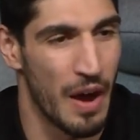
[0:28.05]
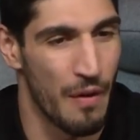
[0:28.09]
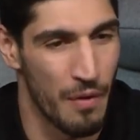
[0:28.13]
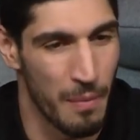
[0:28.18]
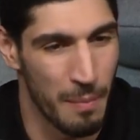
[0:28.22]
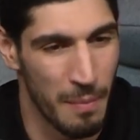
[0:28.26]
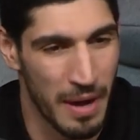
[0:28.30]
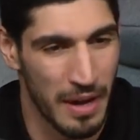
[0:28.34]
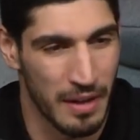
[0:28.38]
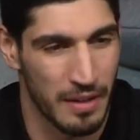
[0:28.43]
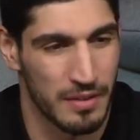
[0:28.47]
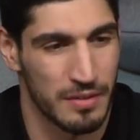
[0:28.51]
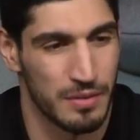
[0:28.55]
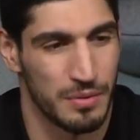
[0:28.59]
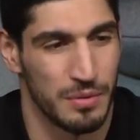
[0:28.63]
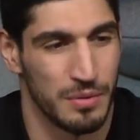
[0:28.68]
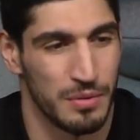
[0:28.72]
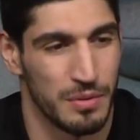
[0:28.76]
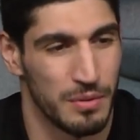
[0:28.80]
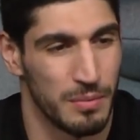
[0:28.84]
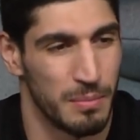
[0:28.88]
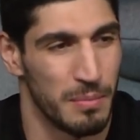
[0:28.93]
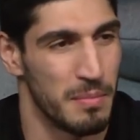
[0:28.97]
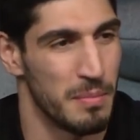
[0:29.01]
I went back
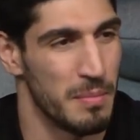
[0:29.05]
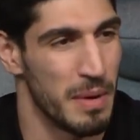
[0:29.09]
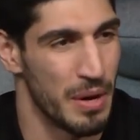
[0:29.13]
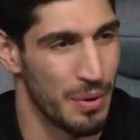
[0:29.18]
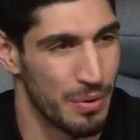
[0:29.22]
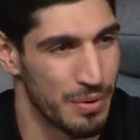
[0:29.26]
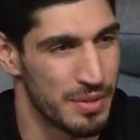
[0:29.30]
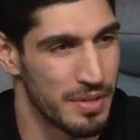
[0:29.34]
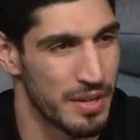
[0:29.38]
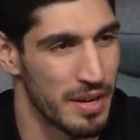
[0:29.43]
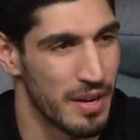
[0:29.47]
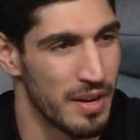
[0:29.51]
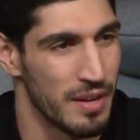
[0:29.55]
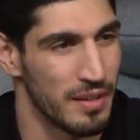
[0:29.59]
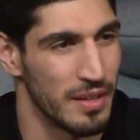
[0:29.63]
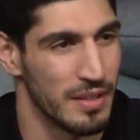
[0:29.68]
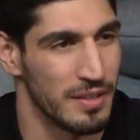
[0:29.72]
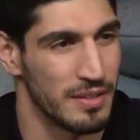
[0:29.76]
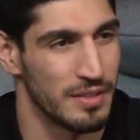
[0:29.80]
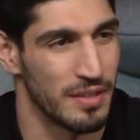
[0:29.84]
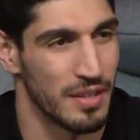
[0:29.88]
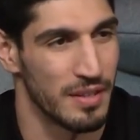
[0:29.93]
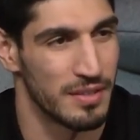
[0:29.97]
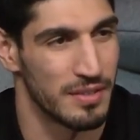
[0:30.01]
to my hotel
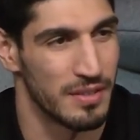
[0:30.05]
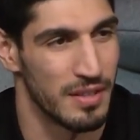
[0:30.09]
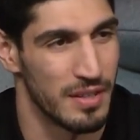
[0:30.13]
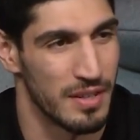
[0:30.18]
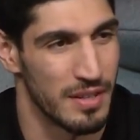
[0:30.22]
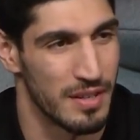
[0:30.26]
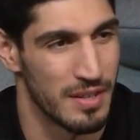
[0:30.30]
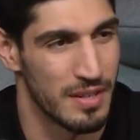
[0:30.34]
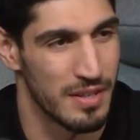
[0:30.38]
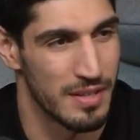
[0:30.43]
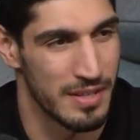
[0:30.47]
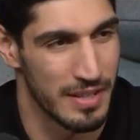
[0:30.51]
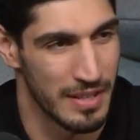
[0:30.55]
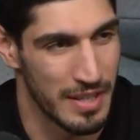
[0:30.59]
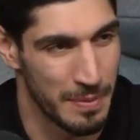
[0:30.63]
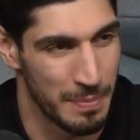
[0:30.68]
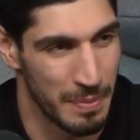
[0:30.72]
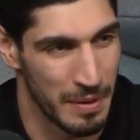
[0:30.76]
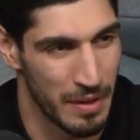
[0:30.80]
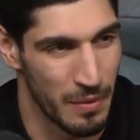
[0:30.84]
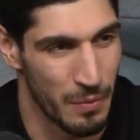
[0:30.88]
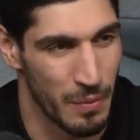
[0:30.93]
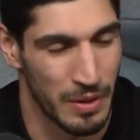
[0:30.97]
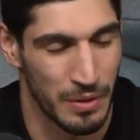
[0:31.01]
and started sleeping.